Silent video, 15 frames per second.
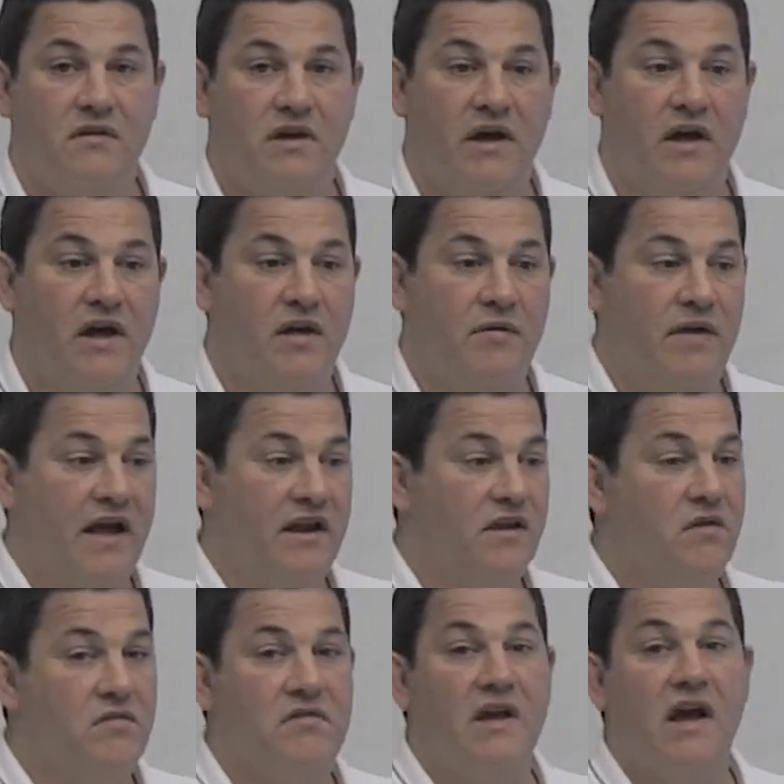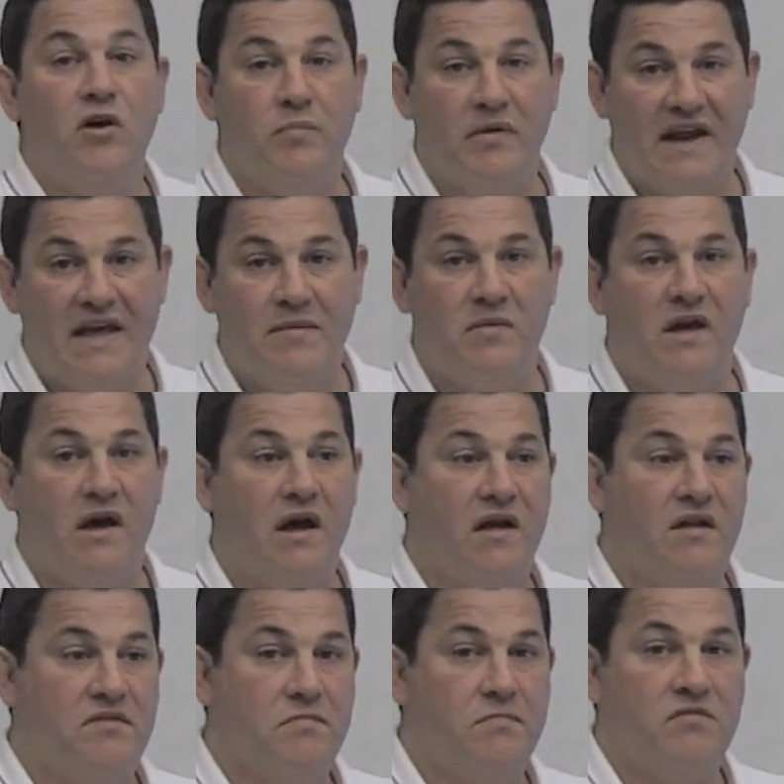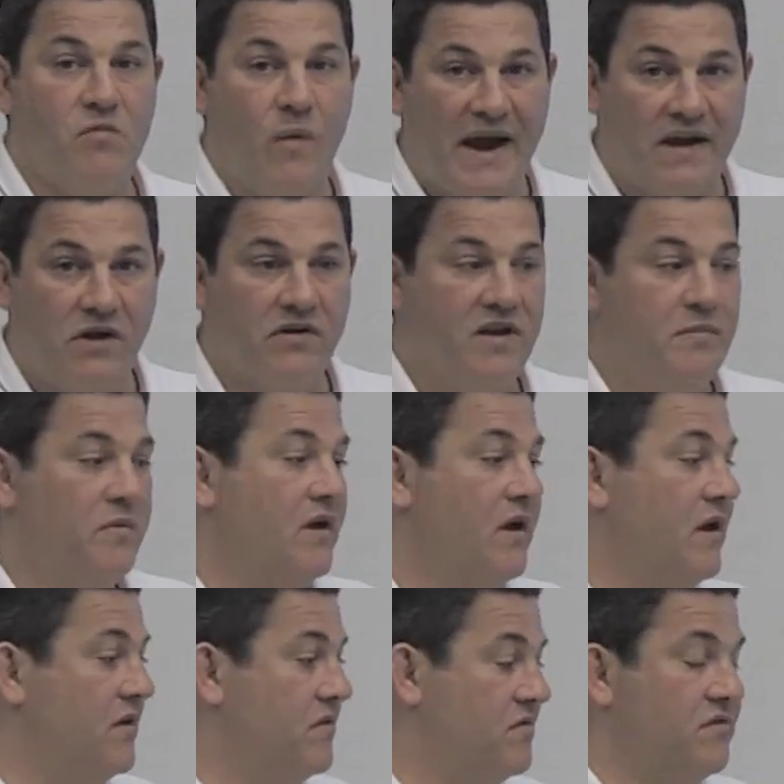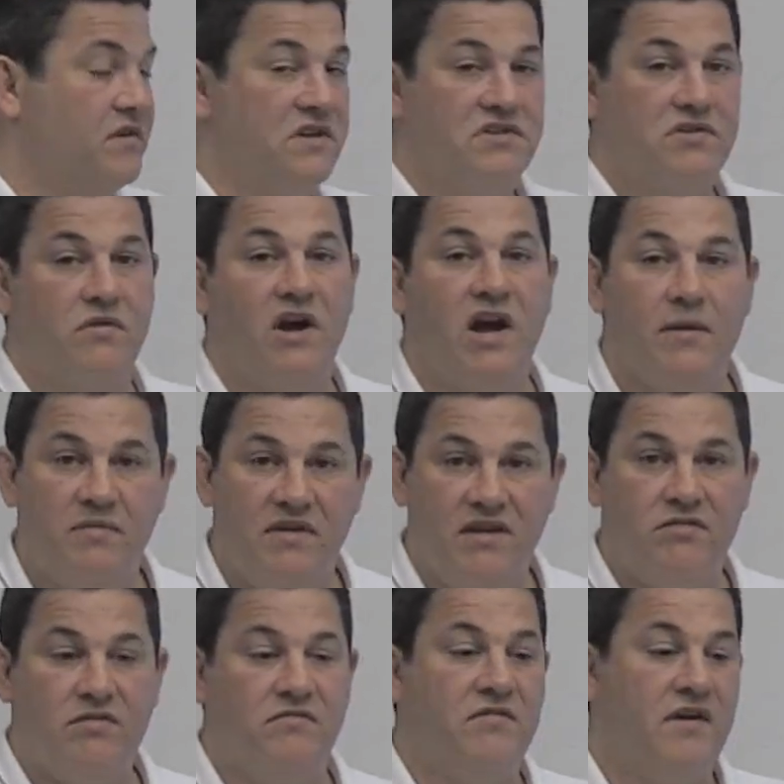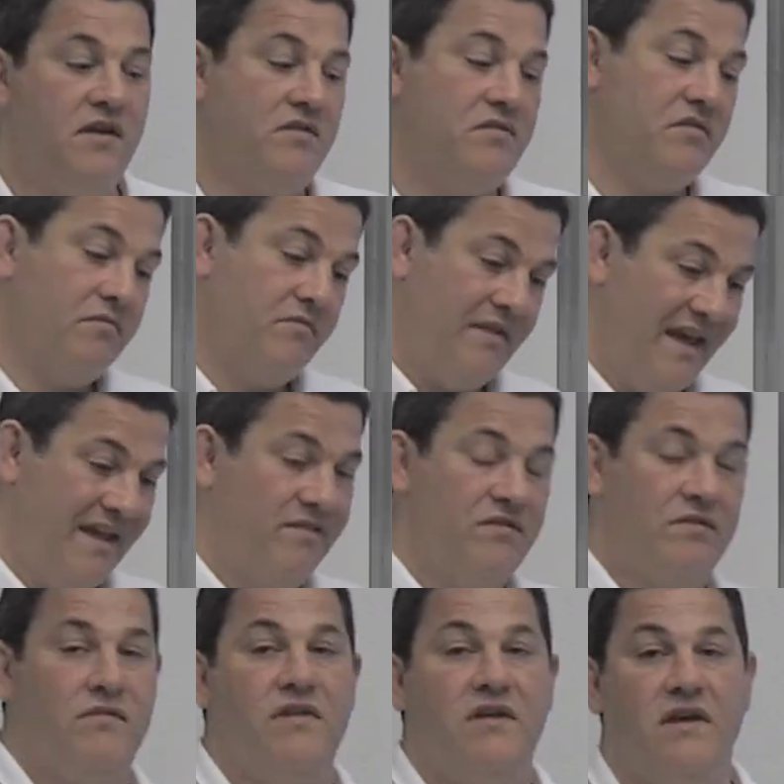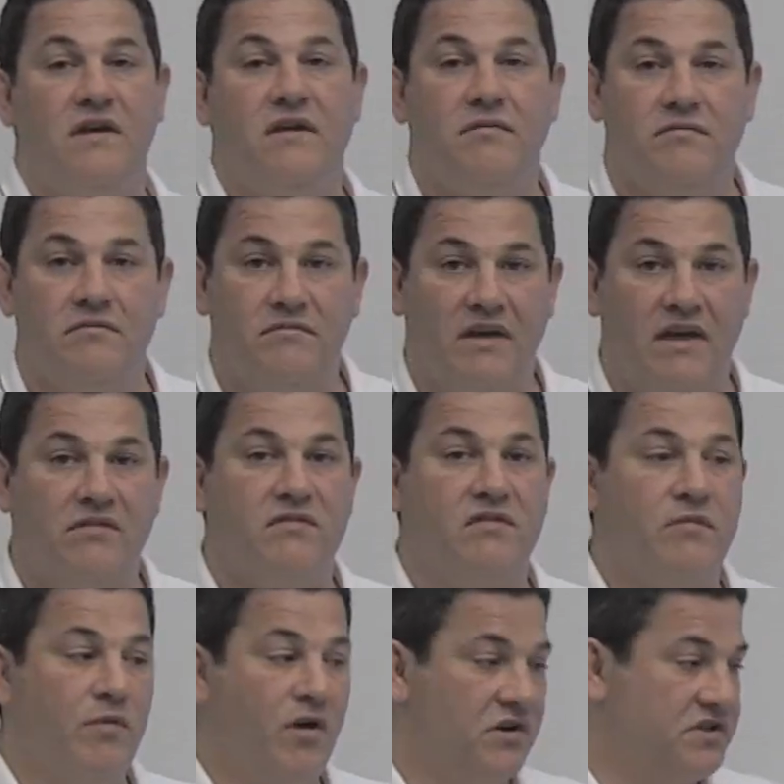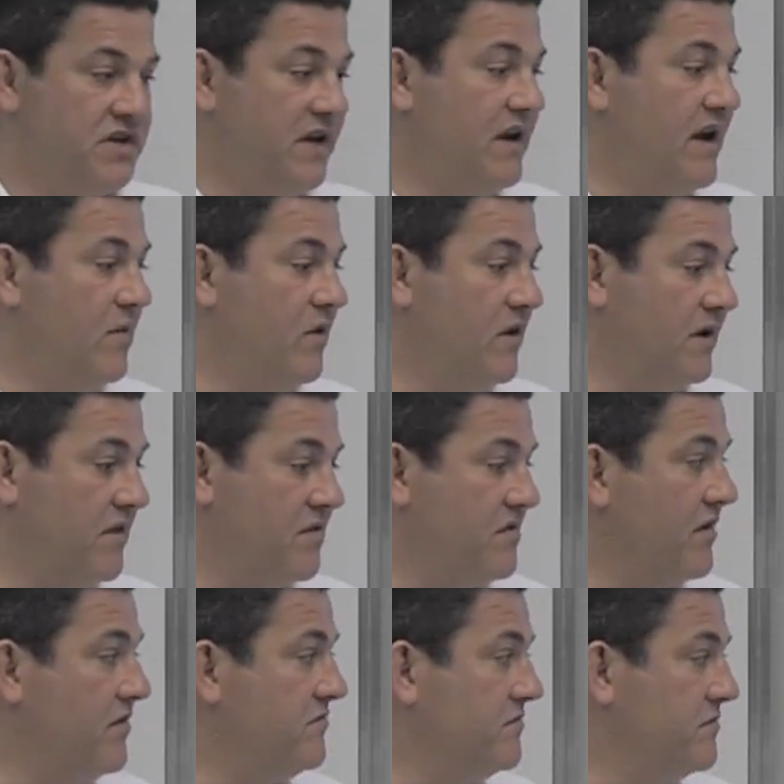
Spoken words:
and using open APIs, Swagger APIs, to describe the interface into the blockchain network itself.